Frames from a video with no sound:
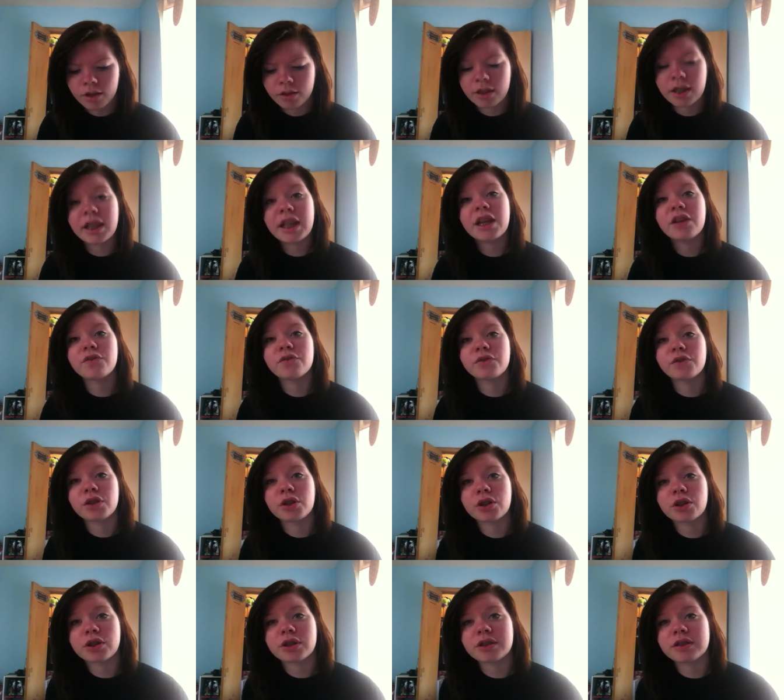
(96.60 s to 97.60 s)
They like
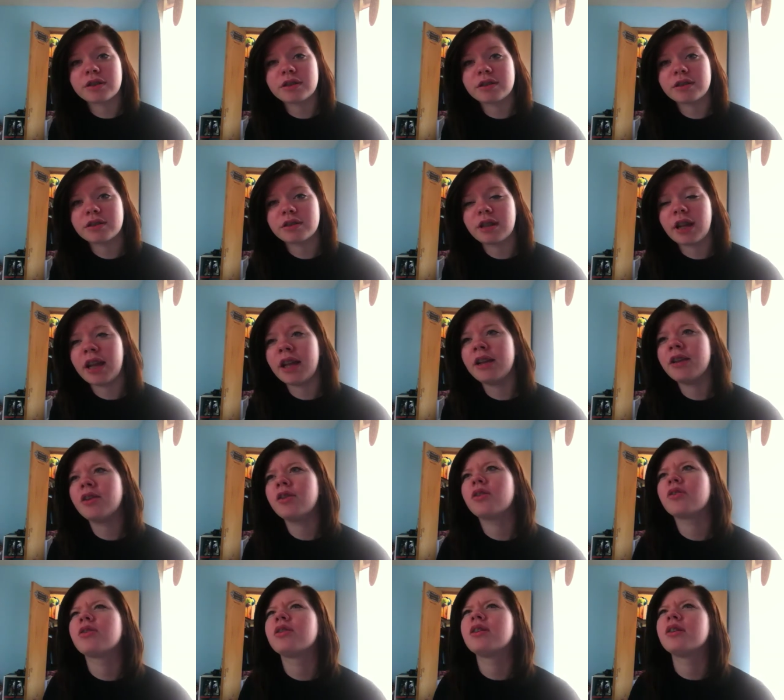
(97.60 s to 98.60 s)
flirts. And
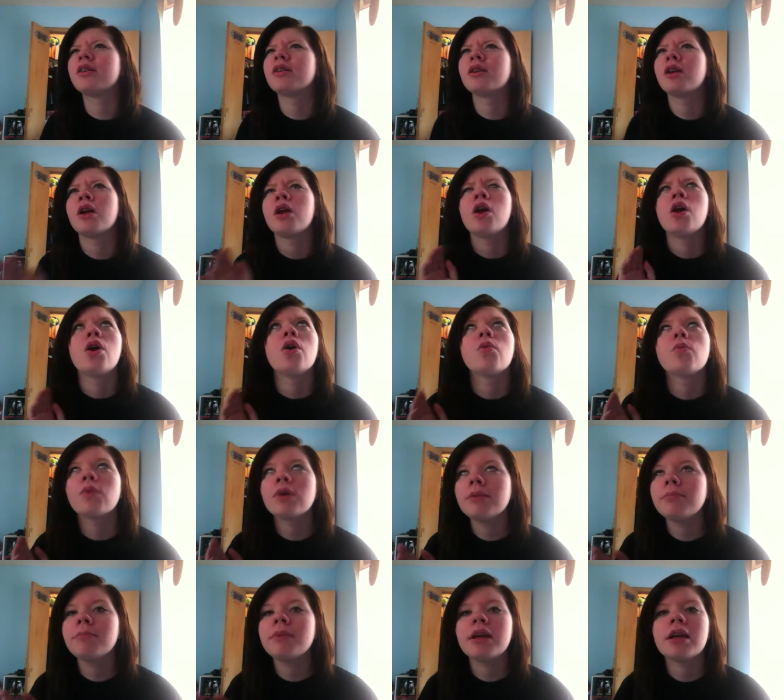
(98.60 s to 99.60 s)

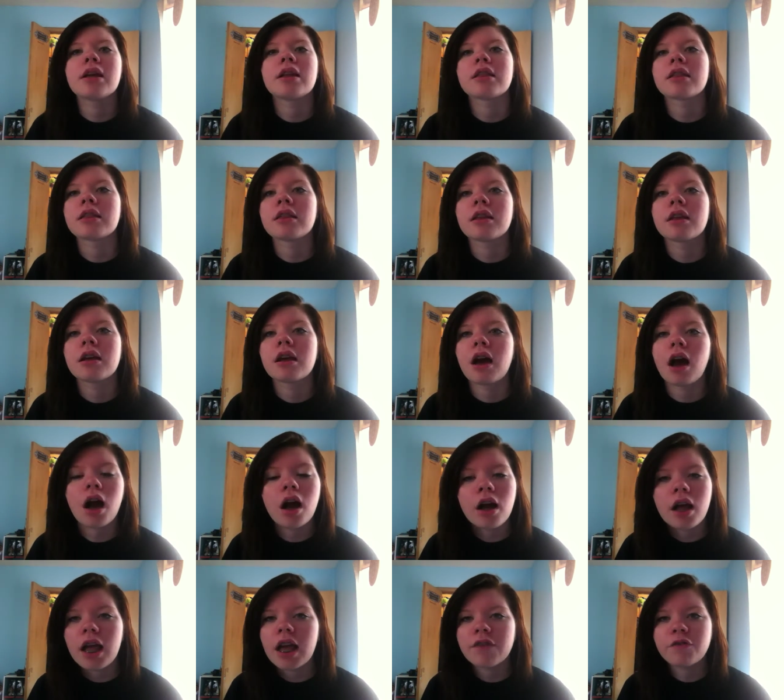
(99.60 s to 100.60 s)
one myth,
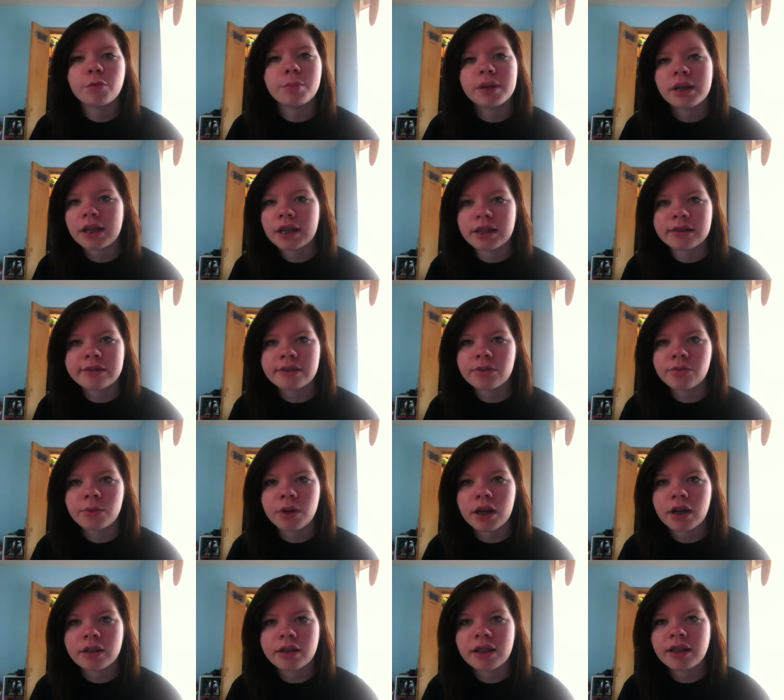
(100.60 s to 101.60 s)
everybody gets it
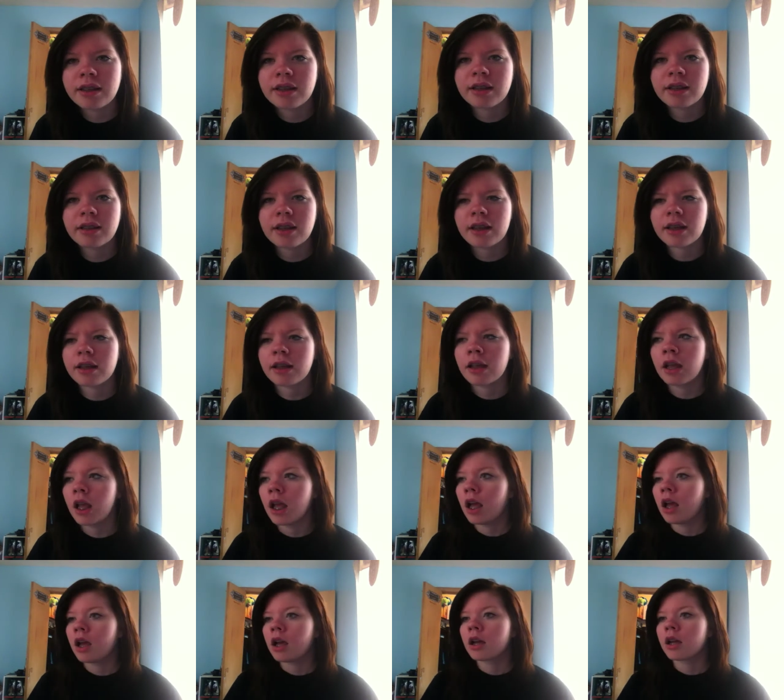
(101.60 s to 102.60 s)
wrong. They think that
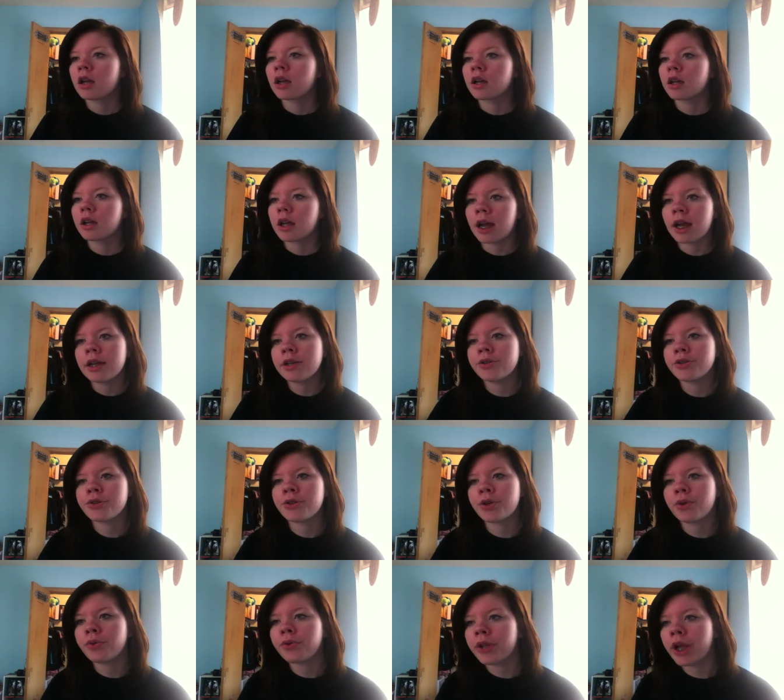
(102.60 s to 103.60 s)
guys
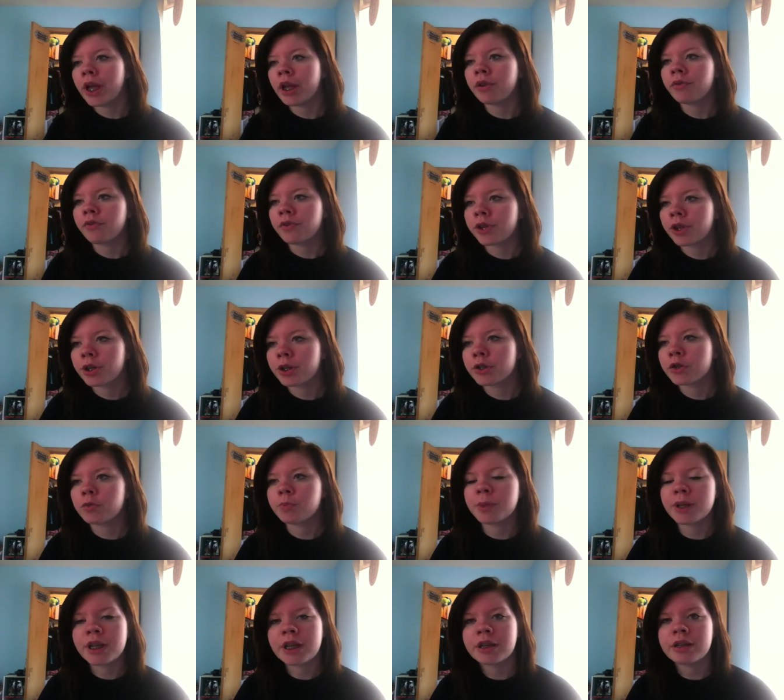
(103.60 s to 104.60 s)
don't like flirts
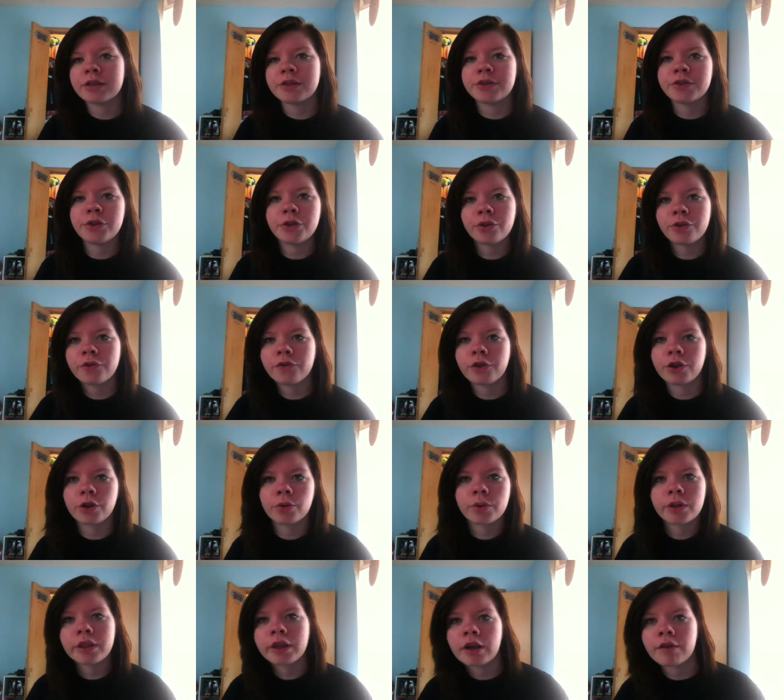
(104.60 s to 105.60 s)
because you'll flirt
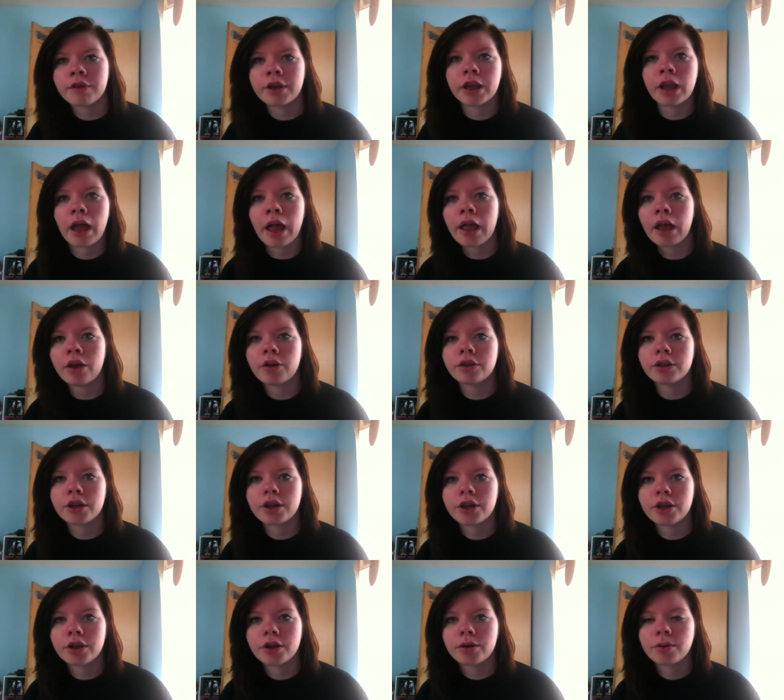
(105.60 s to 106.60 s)
with every guy out
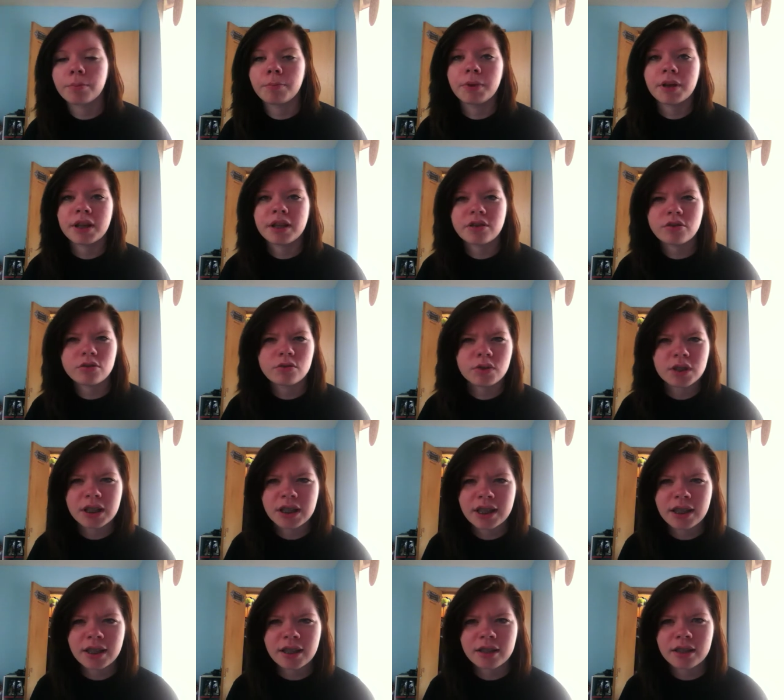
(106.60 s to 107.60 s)
there. But
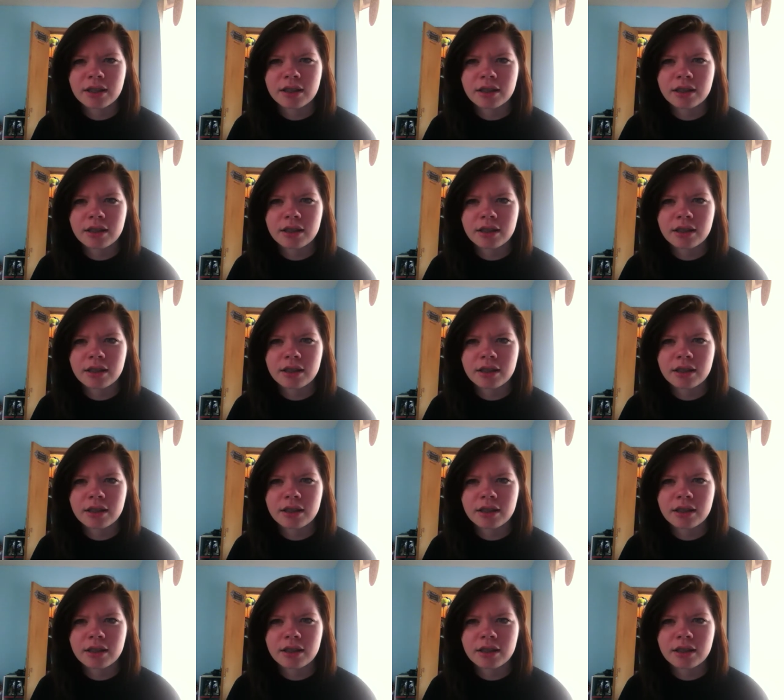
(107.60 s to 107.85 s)
really,